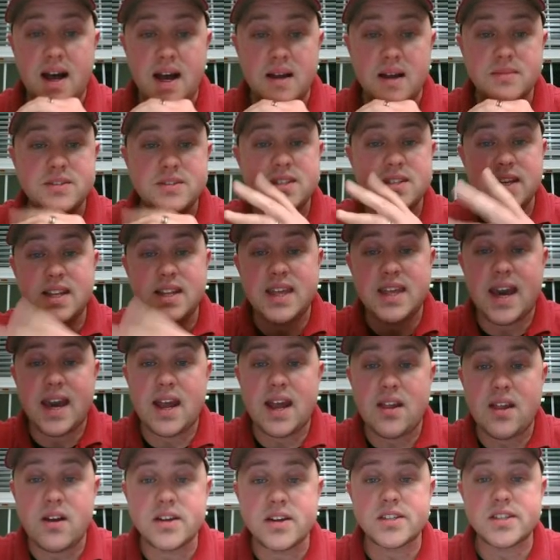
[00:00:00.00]
Seed
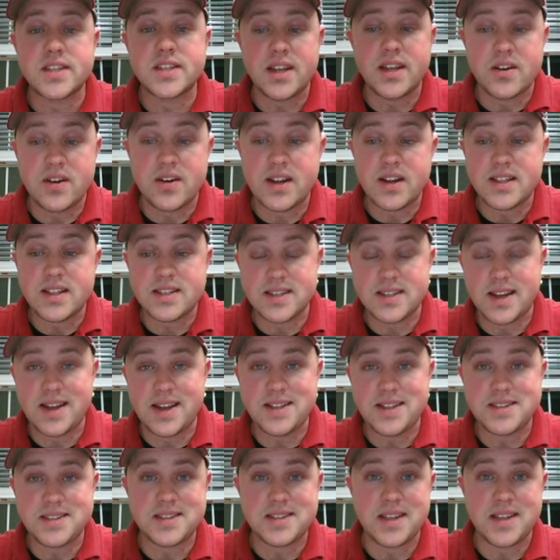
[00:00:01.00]
catalogs and internet
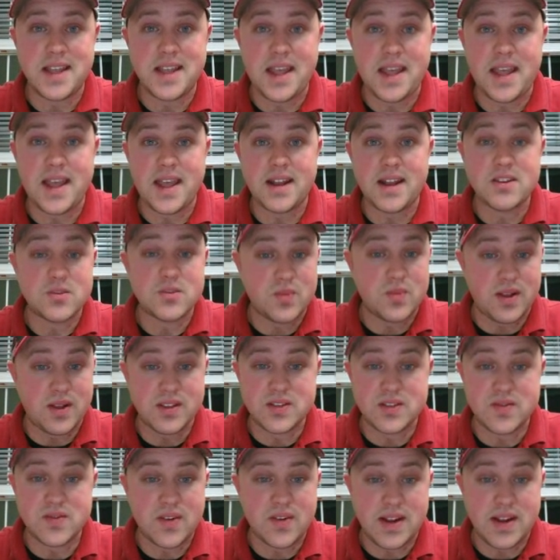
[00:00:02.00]
sites, and as well as
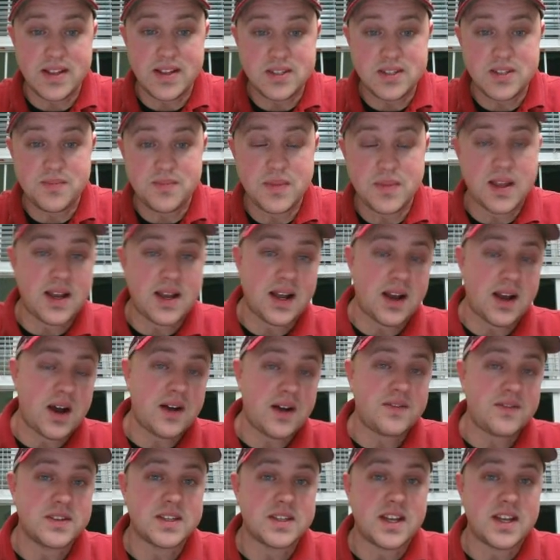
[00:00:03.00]
friends.
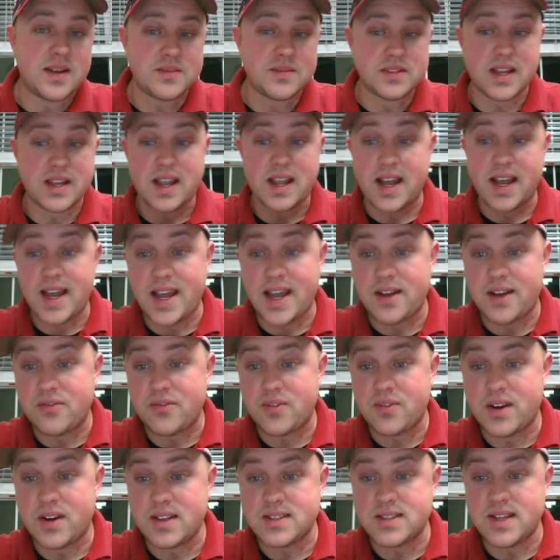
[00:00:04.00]
Oftentimes, like I have
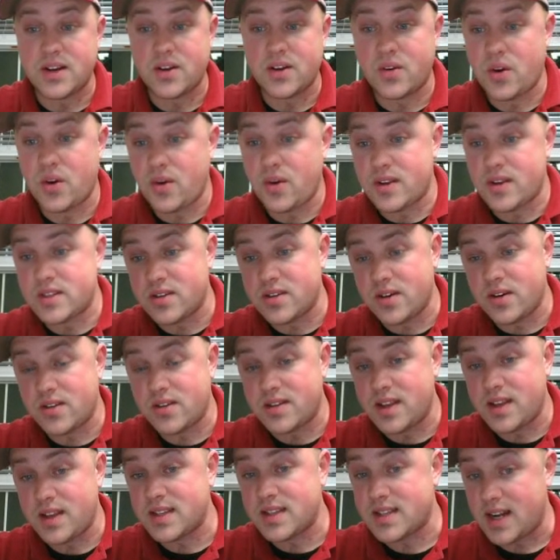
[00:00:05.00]
friends that are growing certain
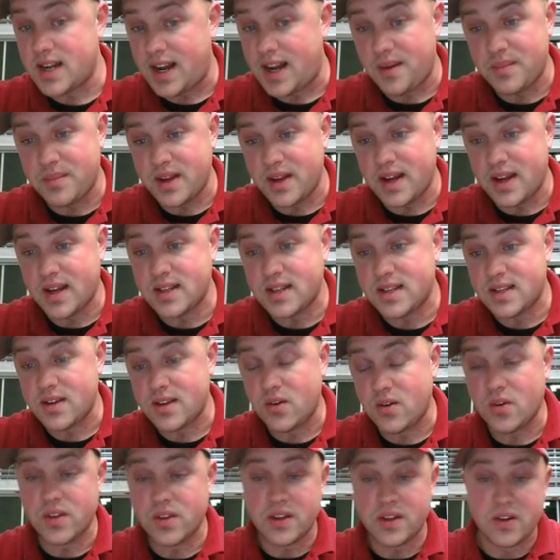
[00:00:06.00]
things that I'm not,
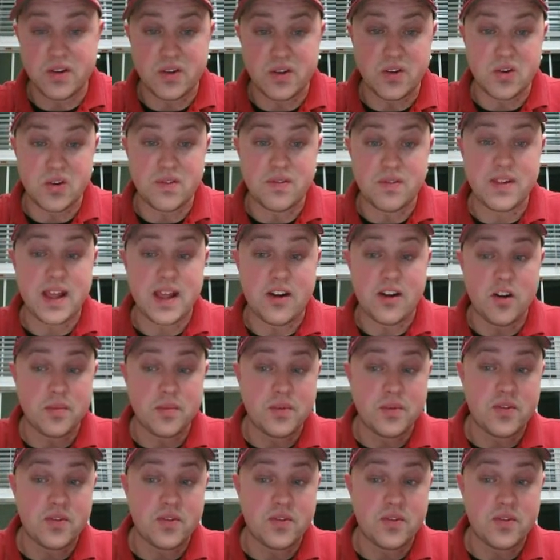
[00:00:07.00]
or they'll go to flower